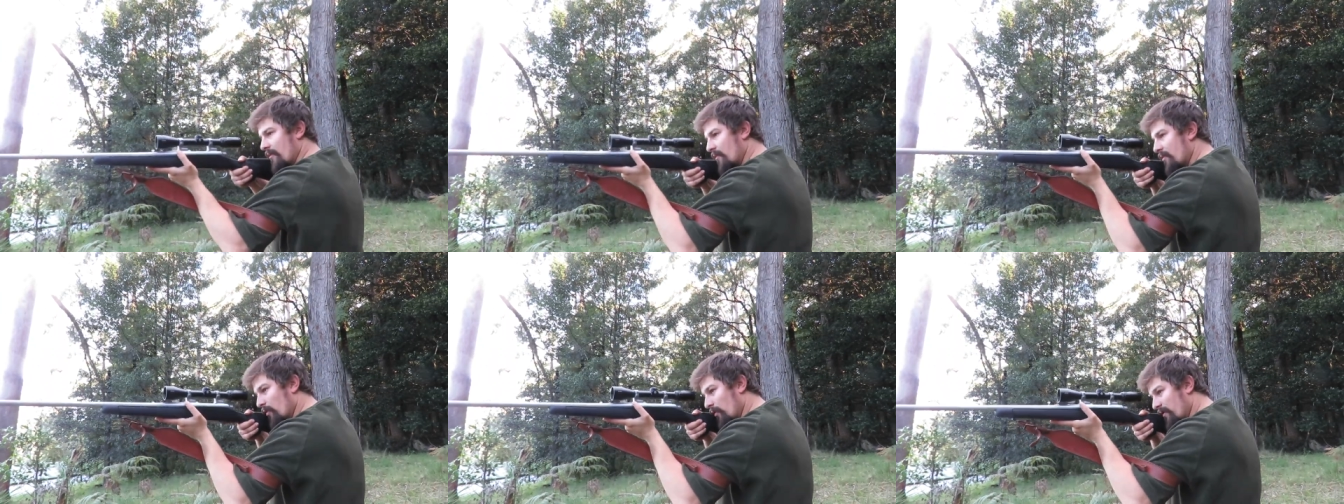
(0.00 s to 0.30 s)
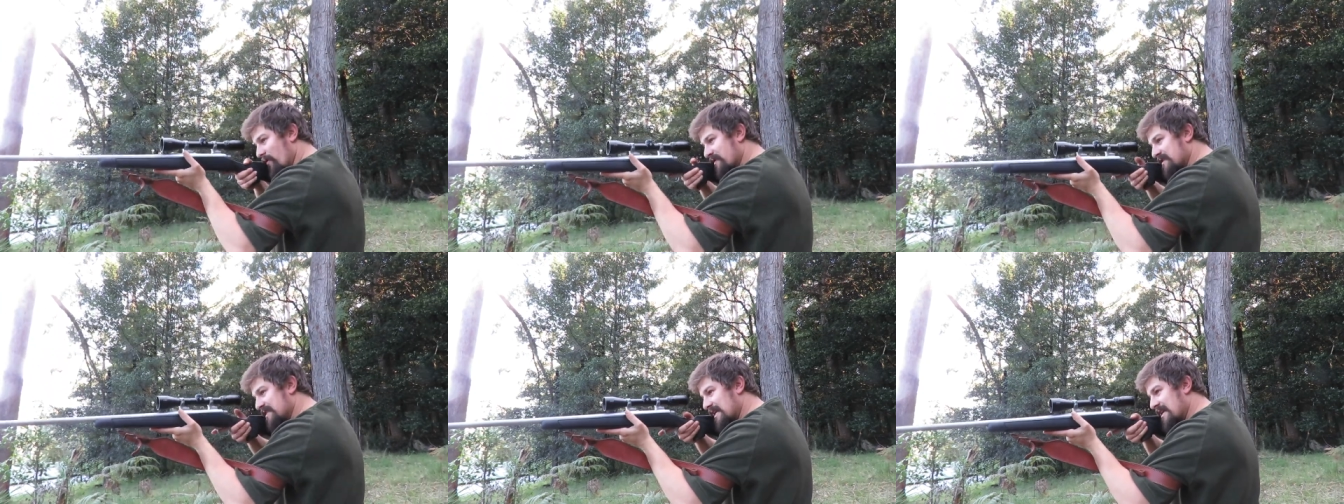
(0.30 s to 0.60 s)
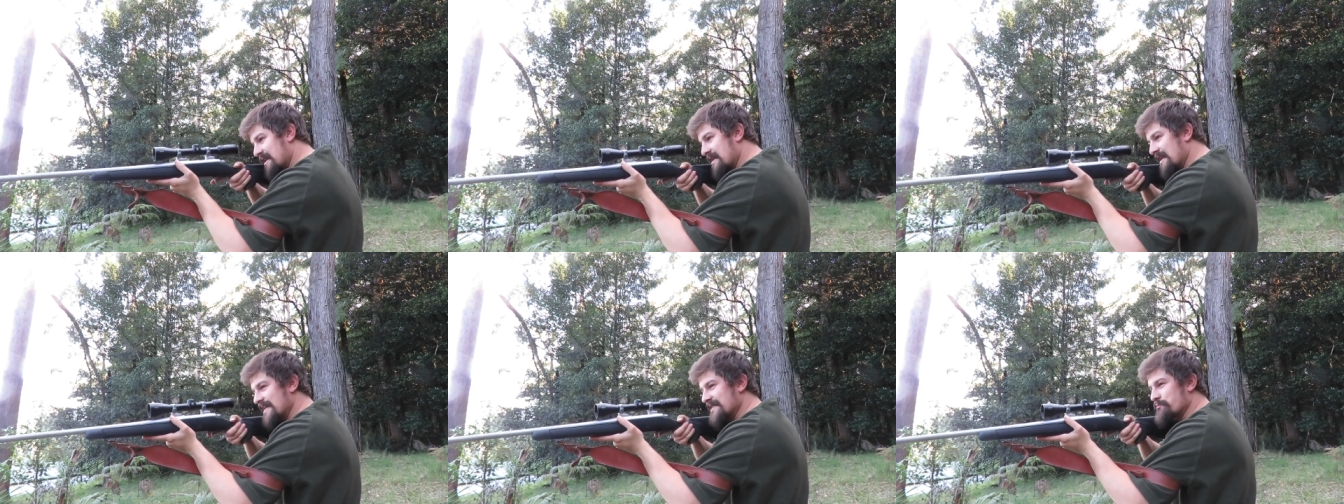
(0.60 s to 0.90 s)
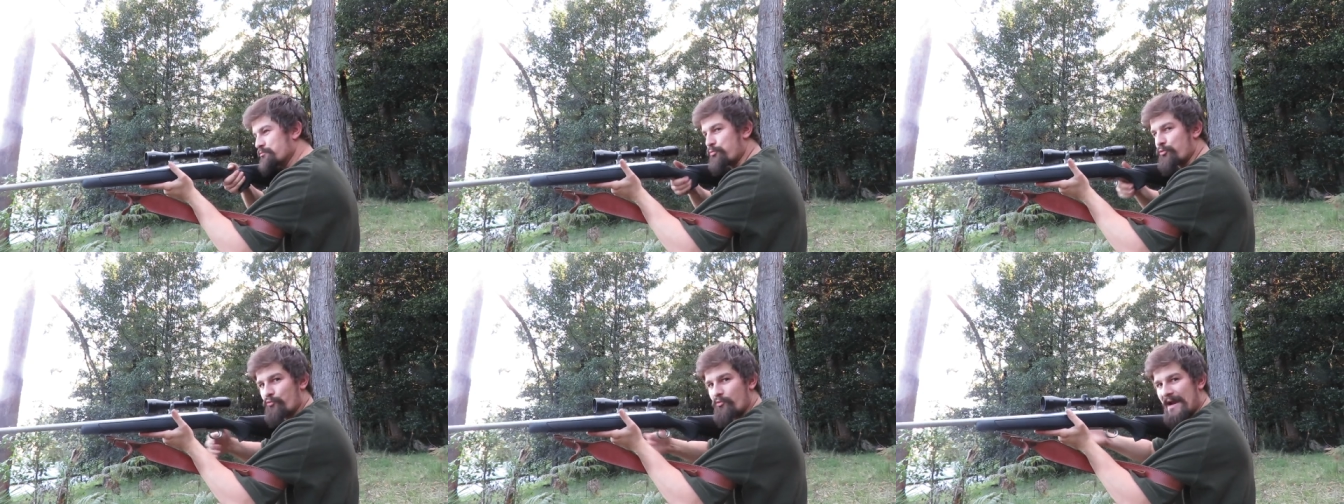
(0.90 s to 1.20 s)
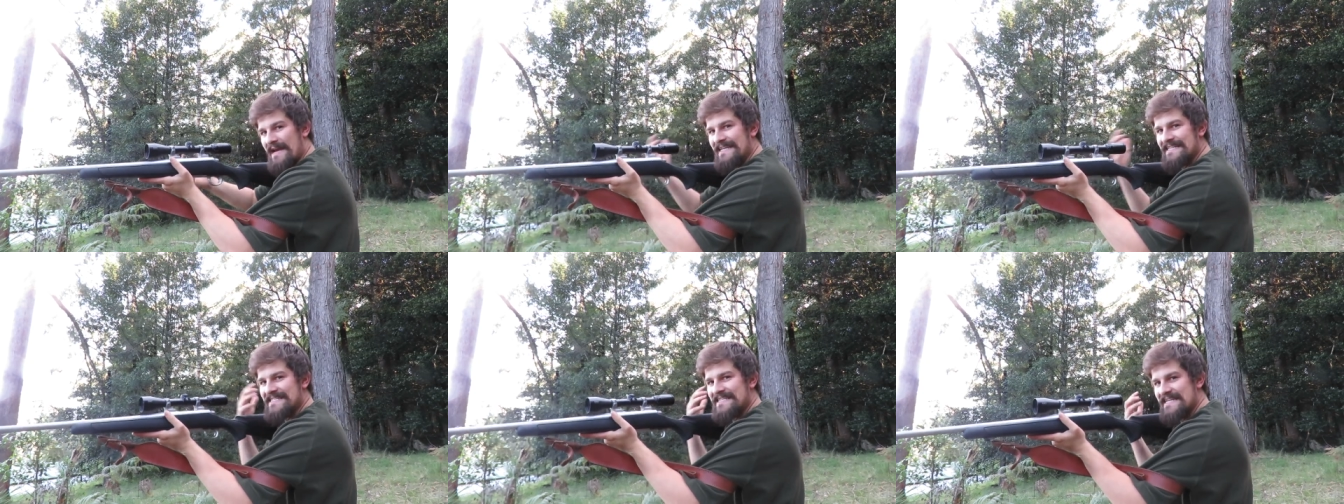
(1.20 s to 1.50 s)
But all of a sudden, it's
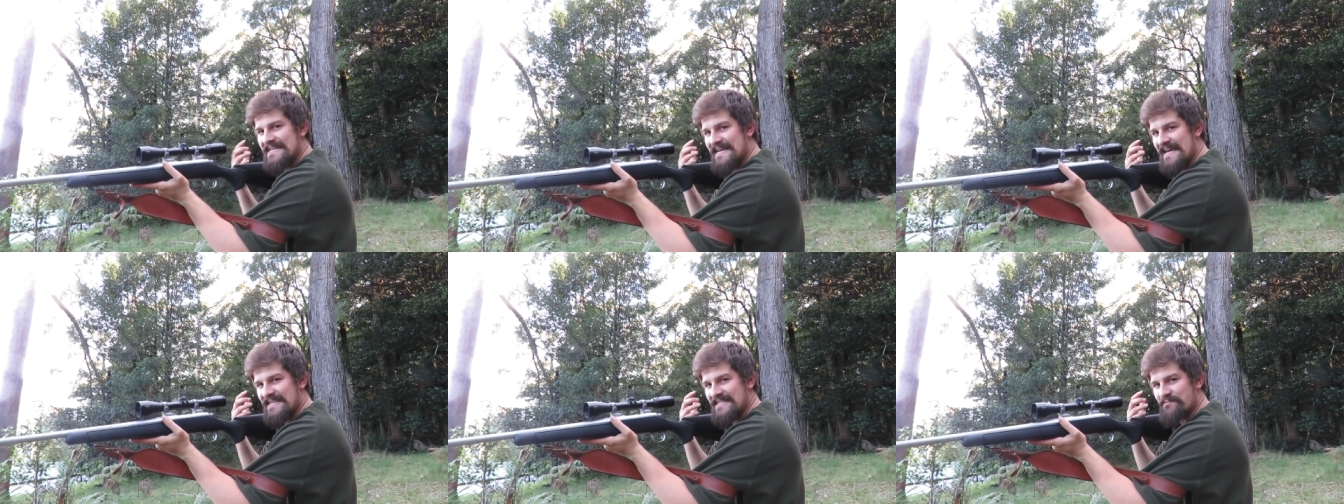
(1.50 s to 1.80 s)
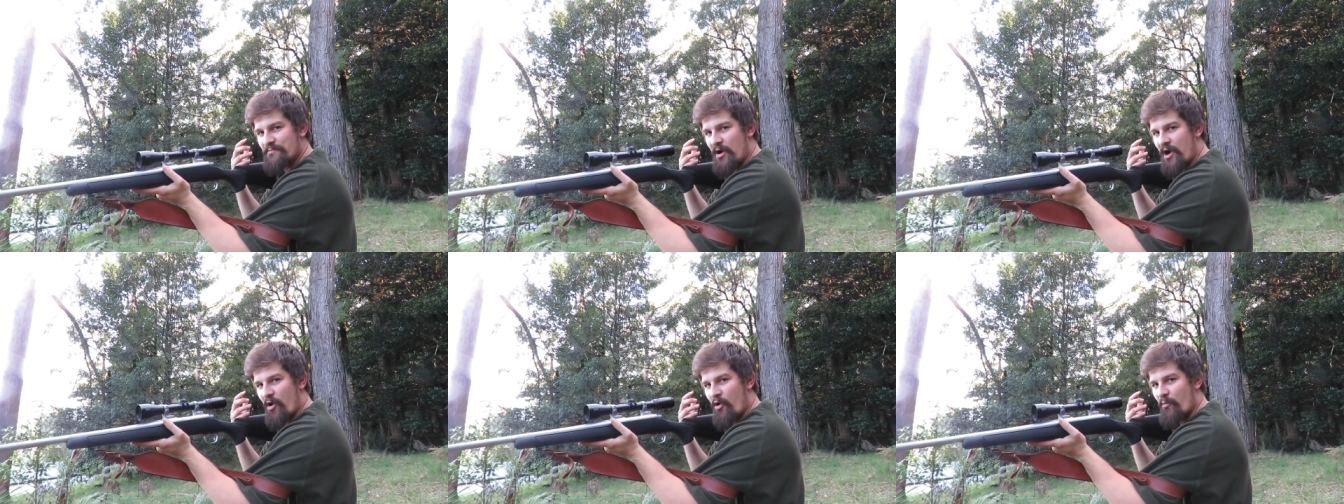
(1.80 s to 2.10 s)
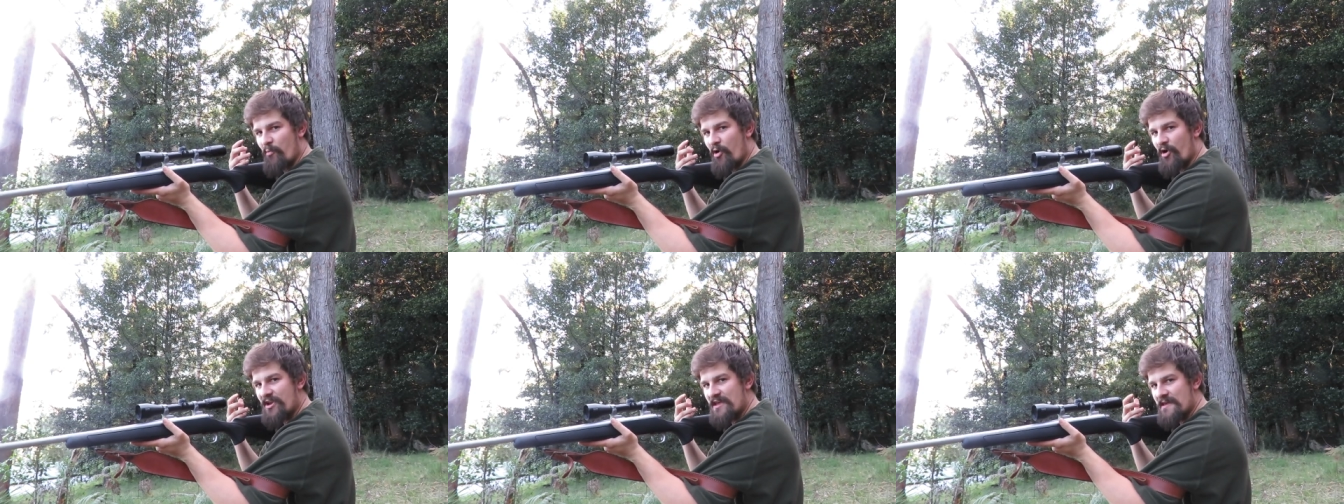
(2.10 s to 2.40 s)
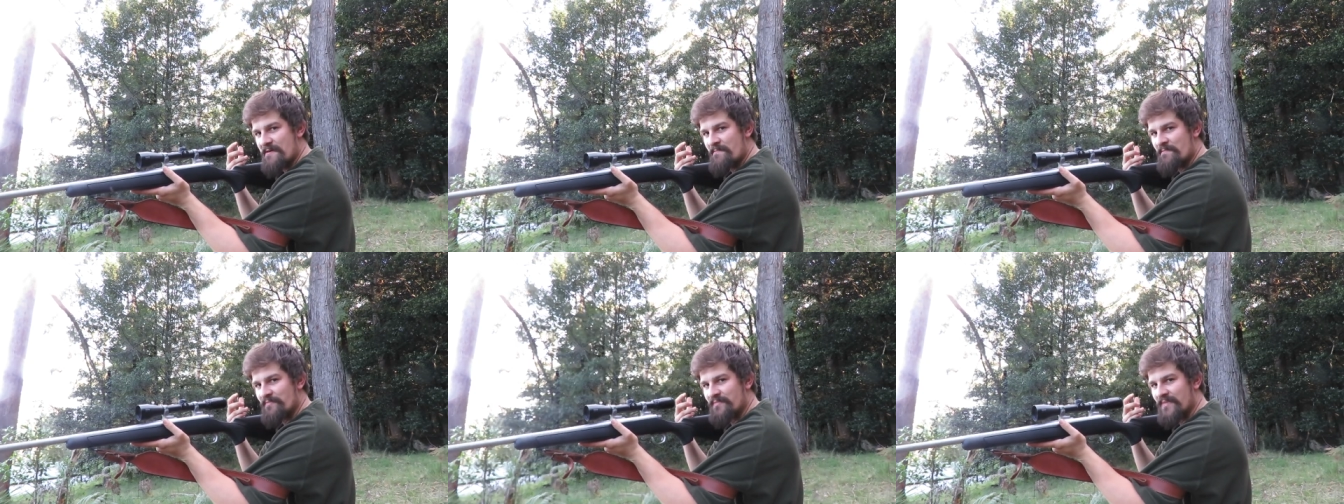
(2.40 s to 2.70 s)
braced against my whole body.